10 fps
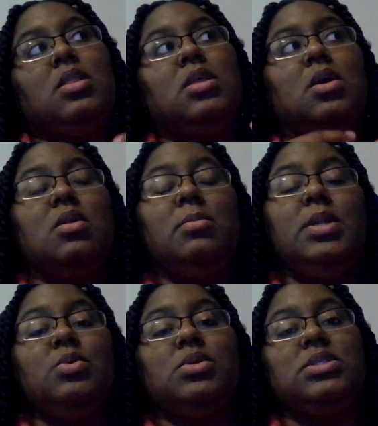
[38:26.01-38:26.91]
They're going to be
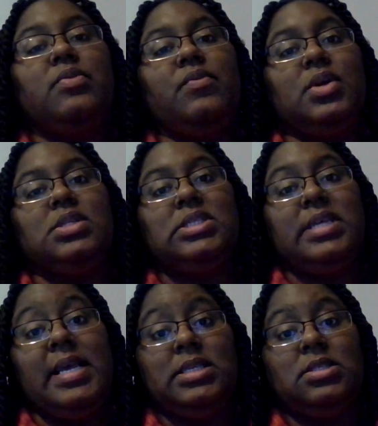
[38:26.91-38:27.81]
doing some further
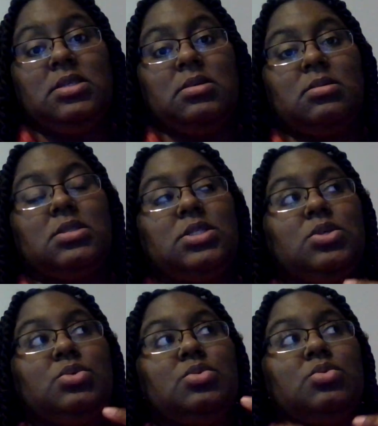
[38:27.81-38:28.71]
testing
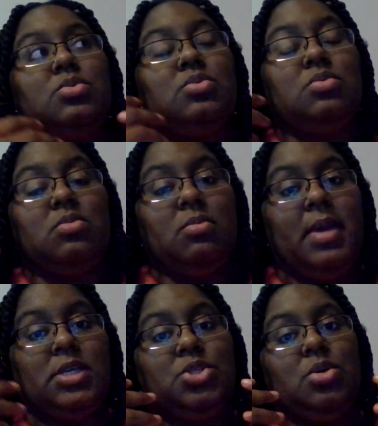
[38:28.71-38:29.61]
to
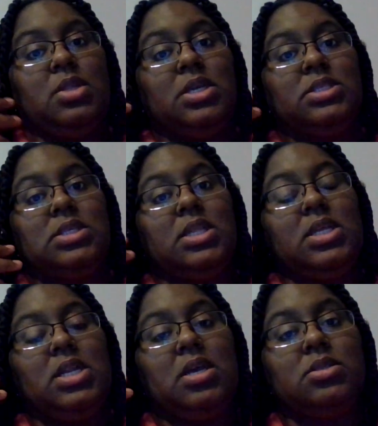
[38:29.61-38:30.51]
make sure there's
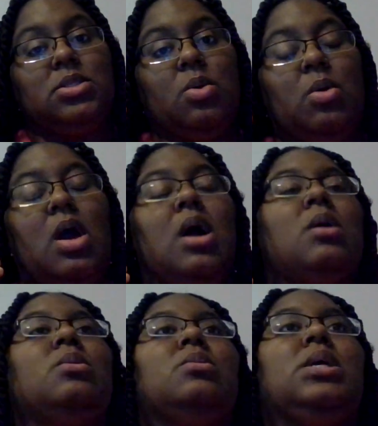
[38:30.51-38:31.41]
nothing else going
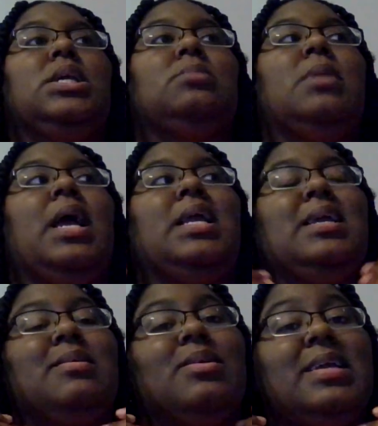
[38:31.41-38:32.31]
on in my
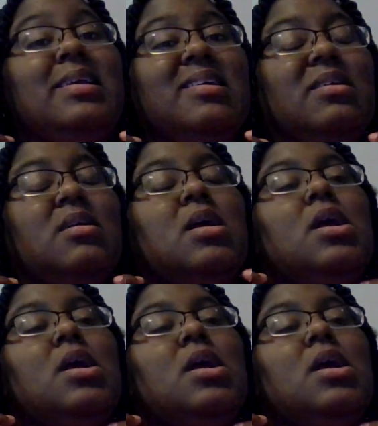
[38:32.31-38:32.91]
inner ear.